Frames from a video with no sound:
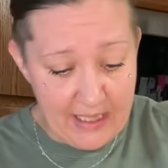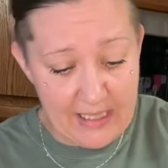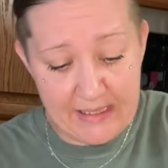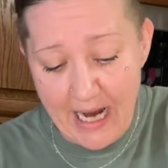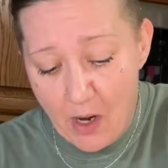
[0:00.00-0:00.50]
the
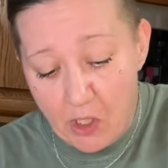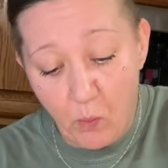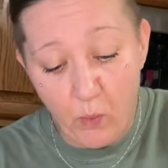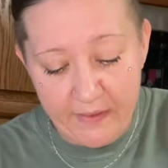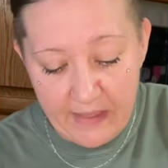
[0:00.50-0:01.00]
next hour
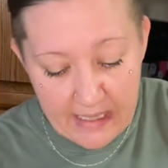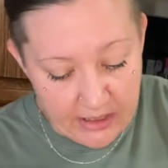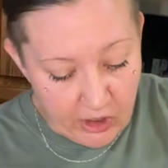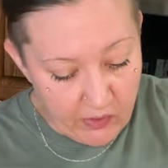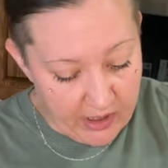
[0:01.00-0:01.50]
with
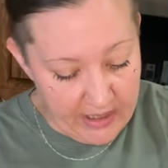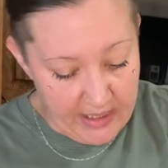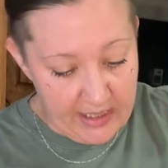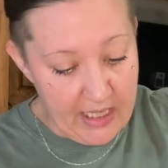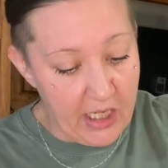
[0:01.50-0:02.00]
that yogurt
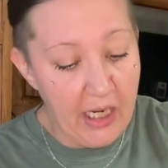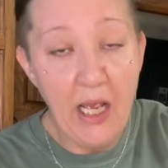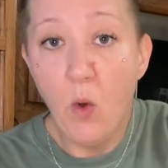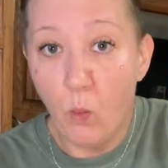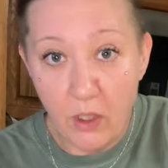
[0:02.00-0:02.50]
in there.
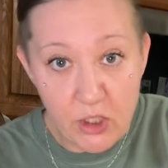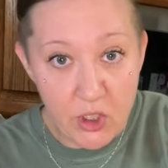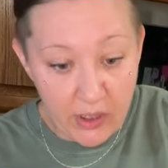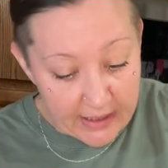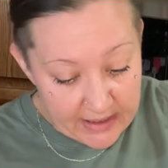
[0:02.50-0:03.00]
Once
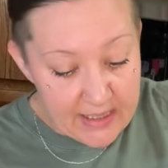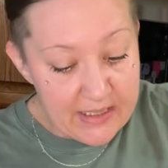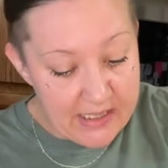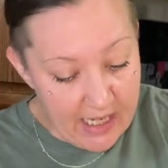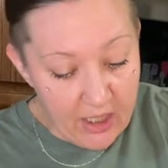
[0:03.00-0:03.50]
you let this
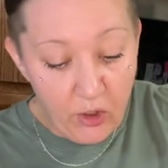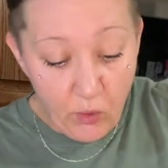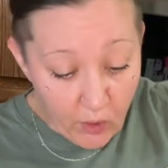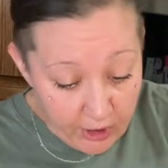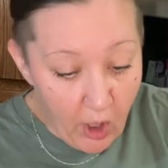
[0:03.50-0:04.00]
sit,
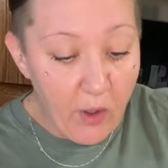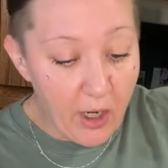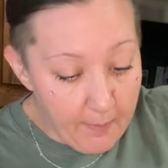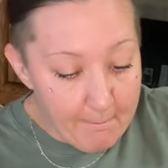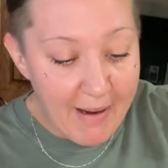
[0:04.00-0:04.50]
your
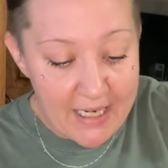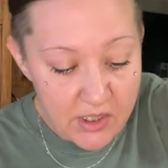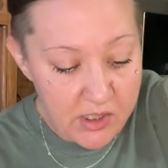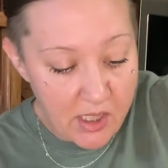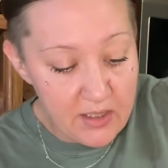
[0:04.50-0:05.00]
yogurt
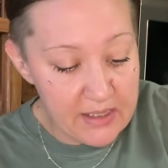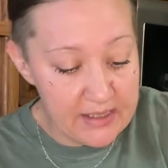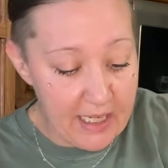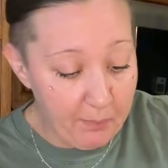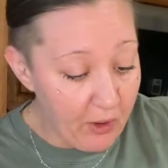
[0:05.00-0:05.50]
might start to
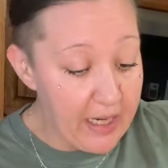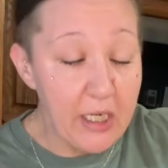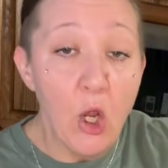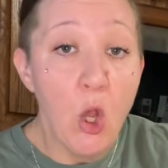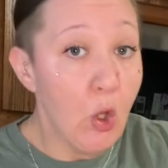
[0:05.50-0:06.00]

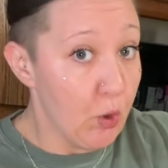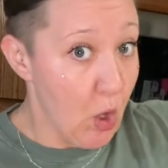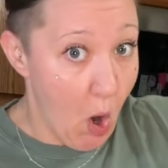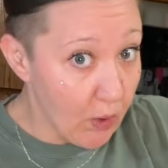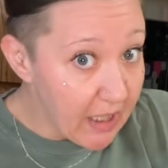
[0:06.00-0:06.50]
separate.
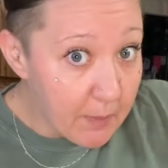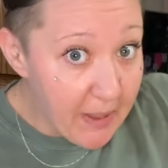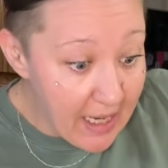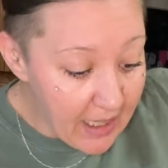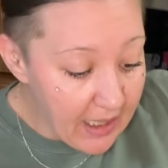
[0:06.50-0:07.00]
No need to
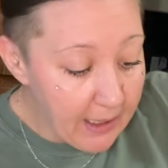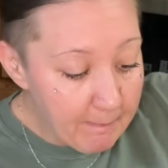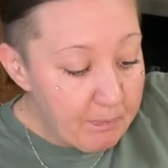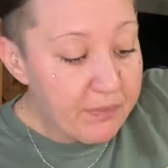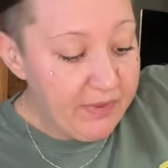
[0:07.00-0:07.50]
panic.
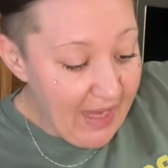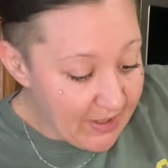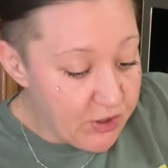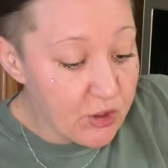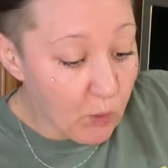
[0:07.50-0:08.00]

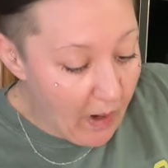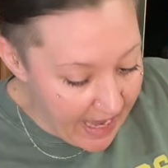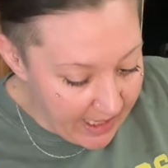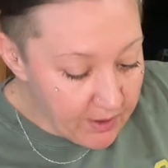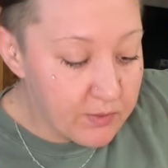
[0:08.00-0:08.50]
That's your
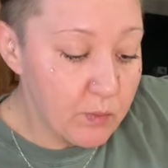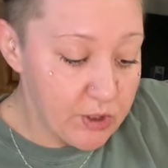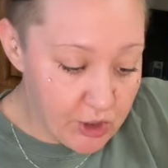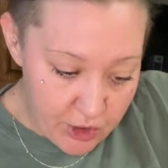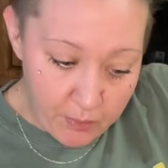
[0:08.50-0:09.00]
whey,
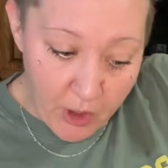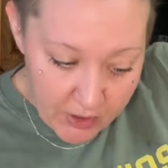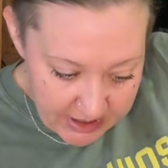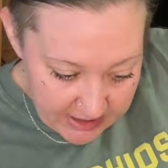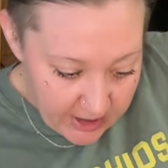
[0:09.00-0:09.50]
which is your
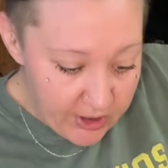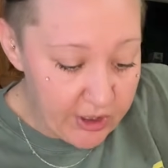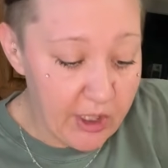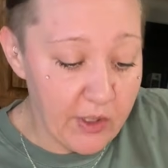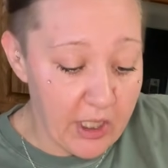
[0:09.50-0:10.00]
protein in
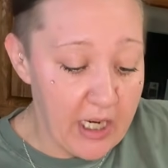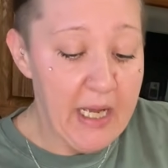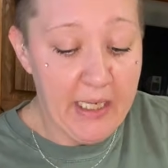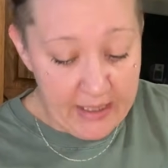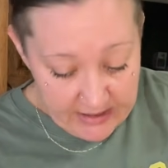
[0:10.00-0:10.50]
your yogurt,
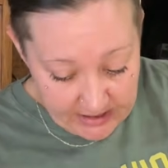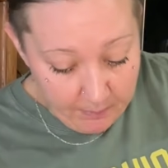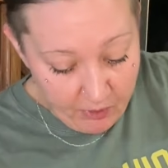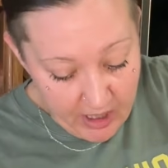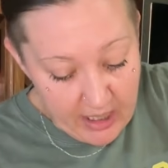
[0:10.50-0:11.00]

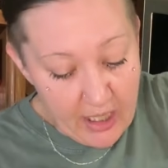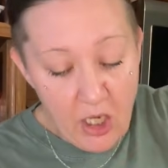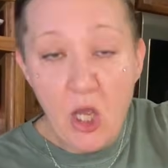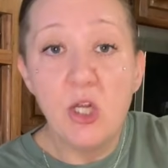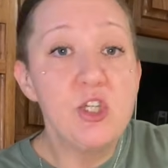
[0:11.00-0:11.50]
separating.
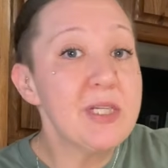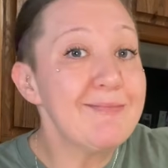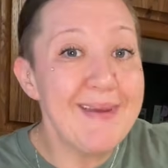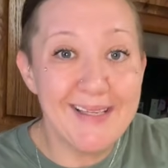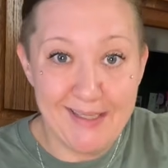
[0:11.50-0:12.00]

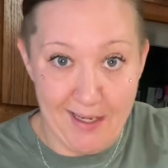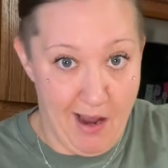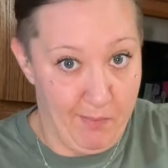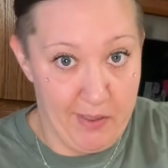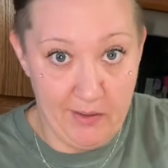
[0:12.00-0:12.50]
Just mix it
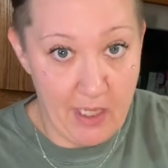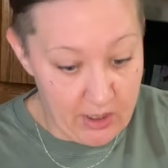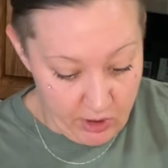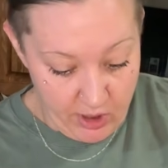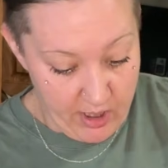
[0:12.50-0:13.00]
up
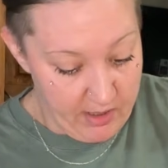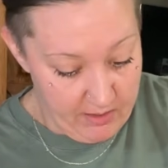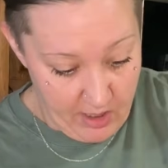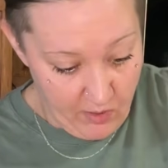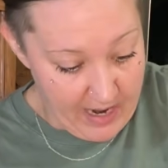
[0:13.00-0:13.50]
and you're good,
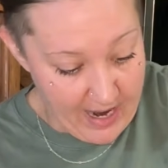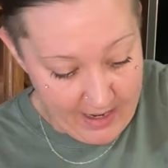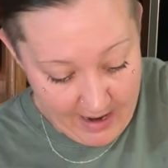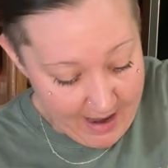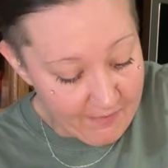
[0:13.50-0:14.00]

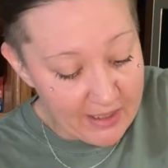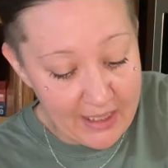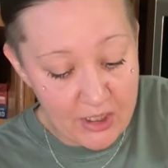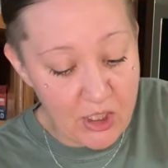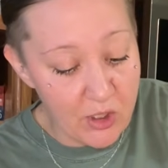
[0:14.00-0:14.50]
okay?
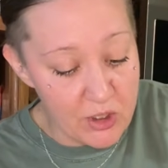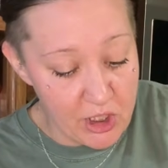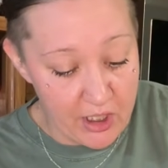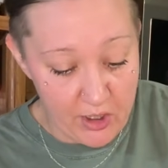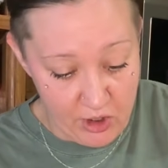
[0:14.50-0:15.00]
Everything's
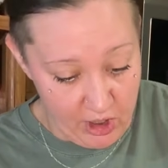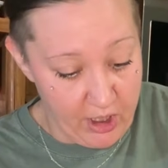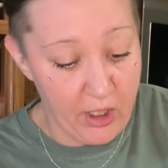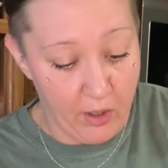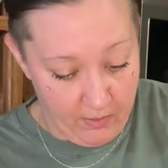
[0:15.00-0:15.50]
Gucci, Gucci,
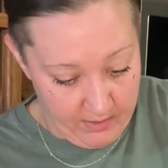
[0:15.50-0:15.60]
goo.